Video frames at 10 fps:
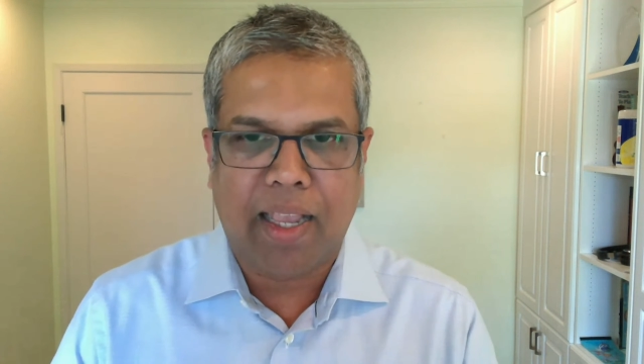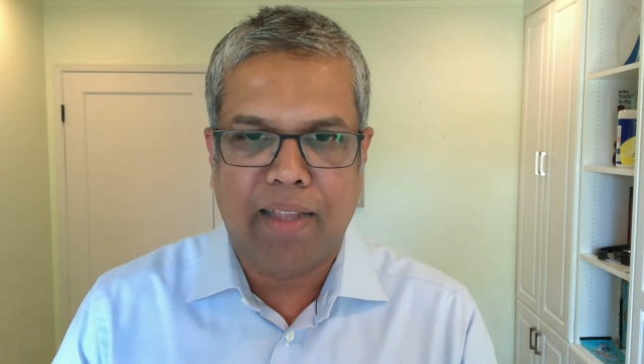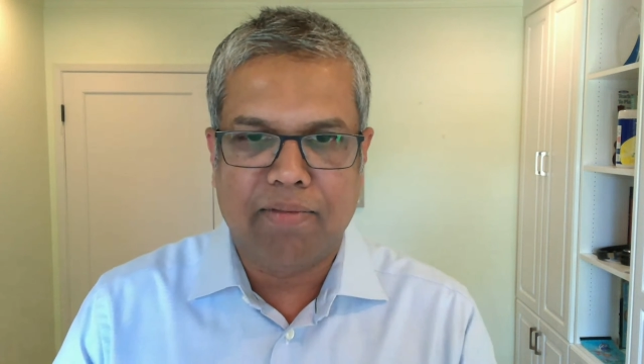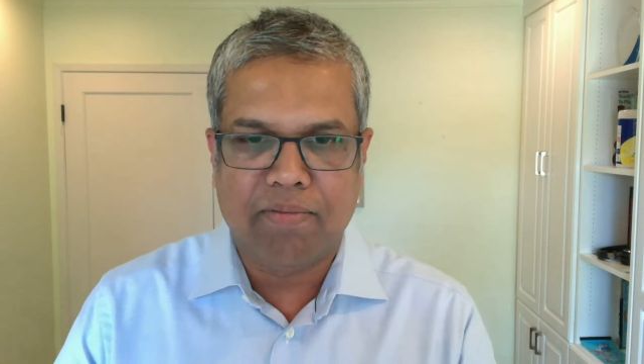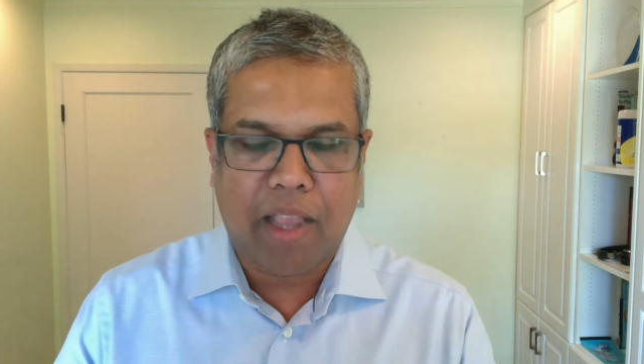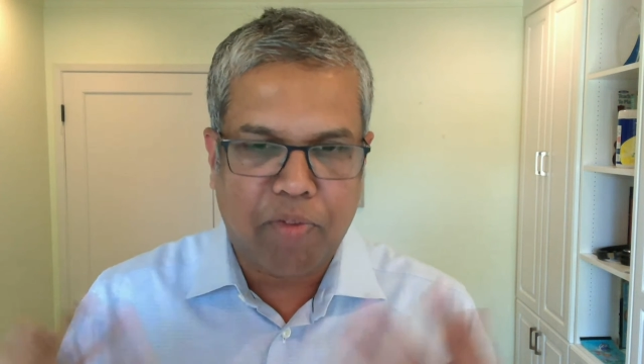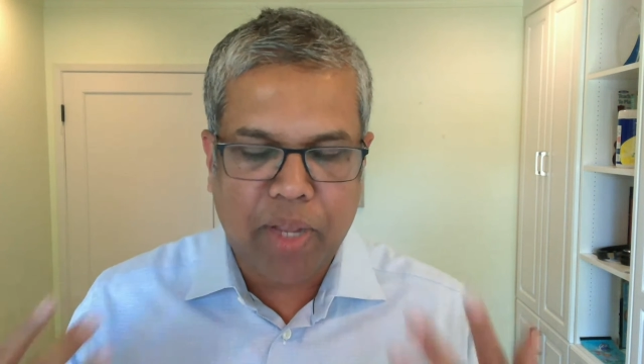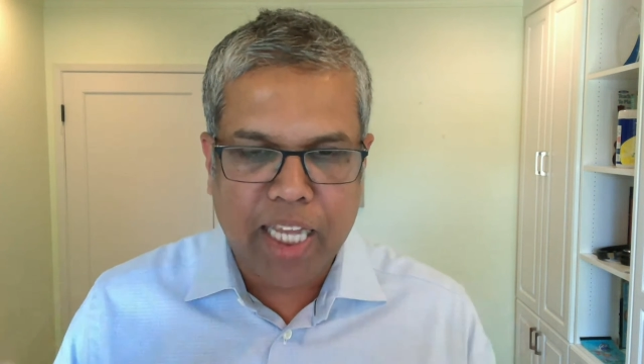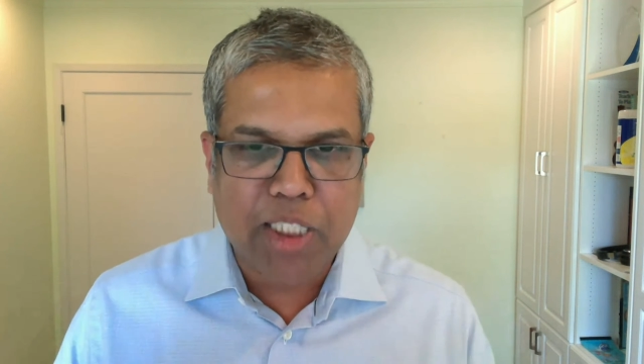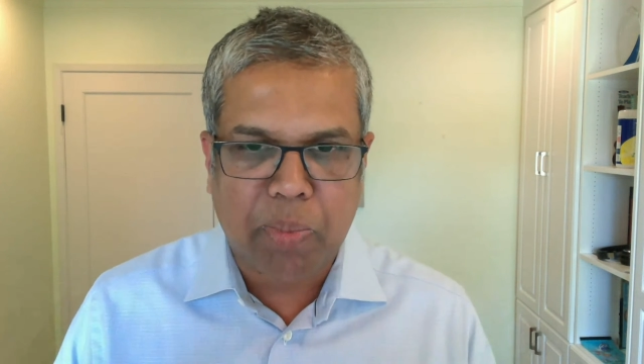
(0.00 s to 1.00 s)
and
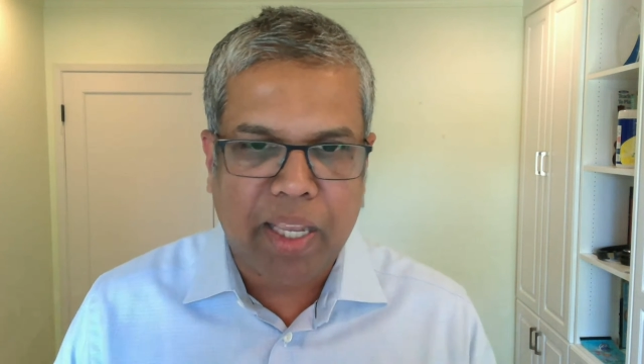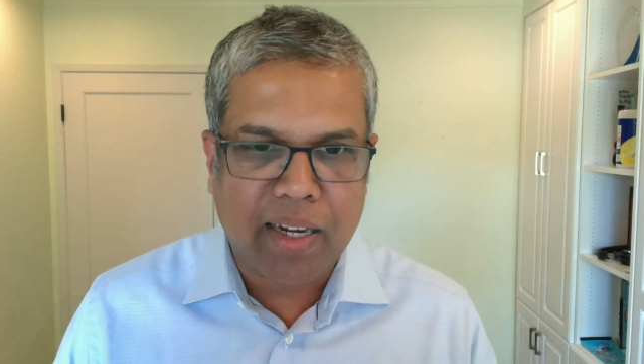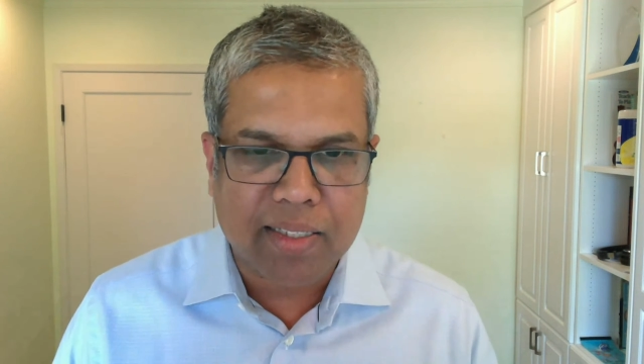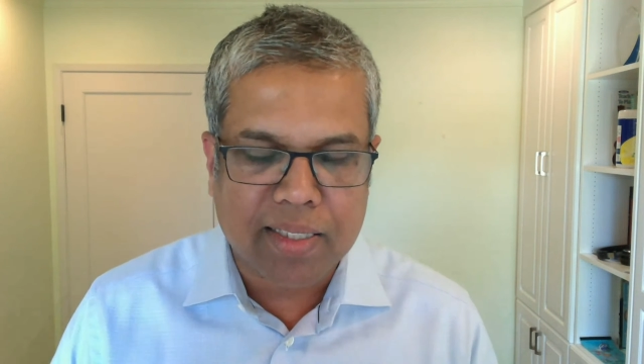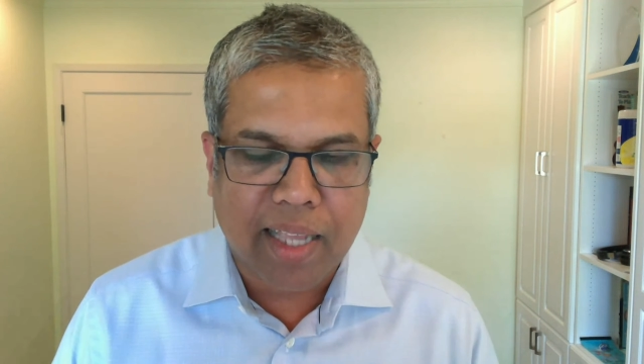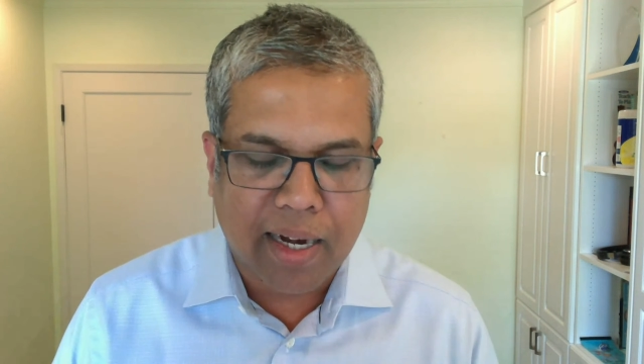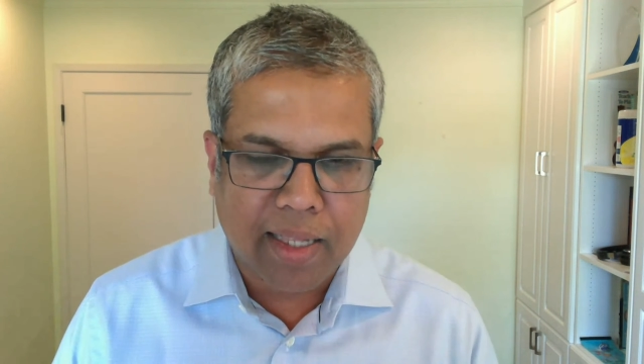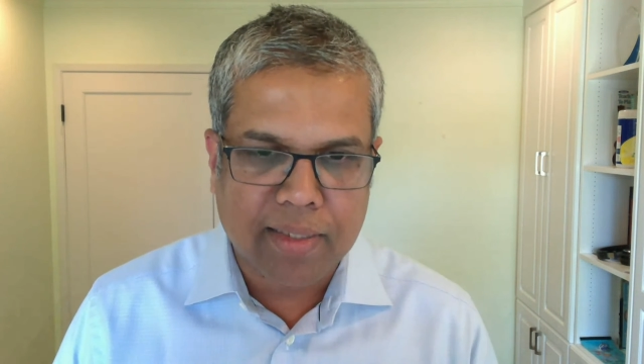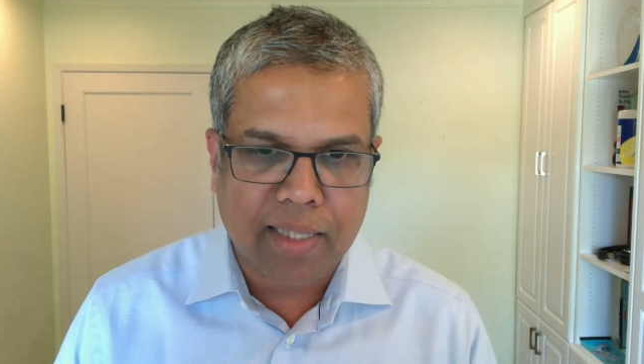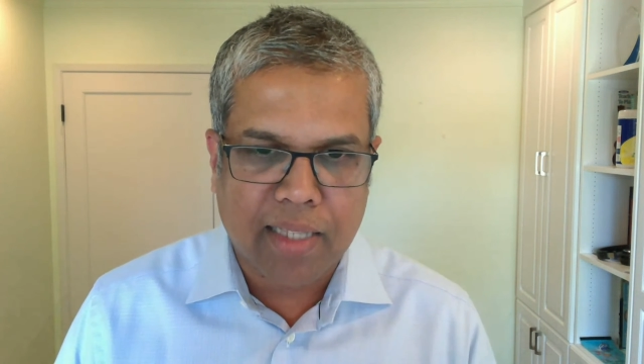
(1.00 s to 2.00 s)
we experience that
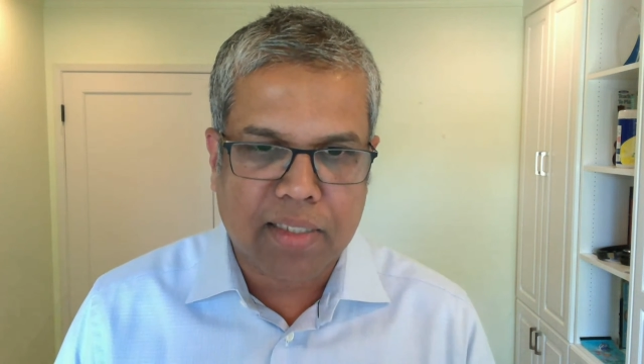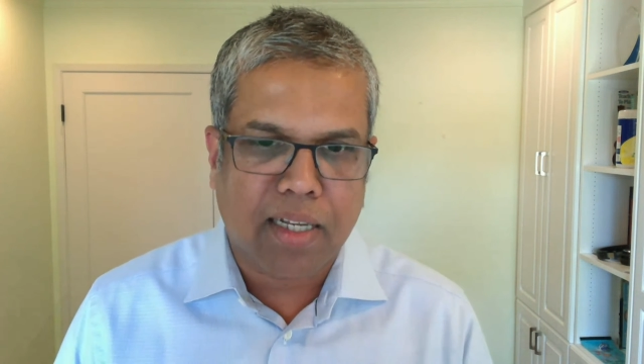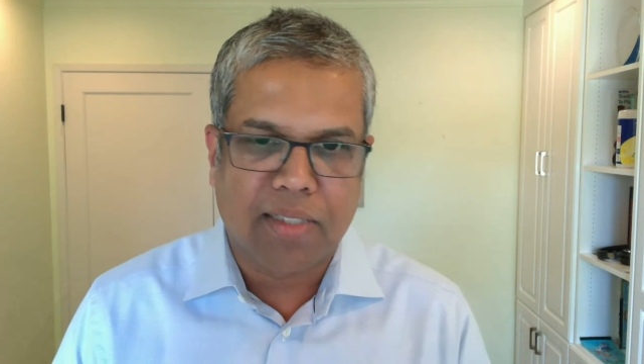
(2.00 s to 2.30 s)
as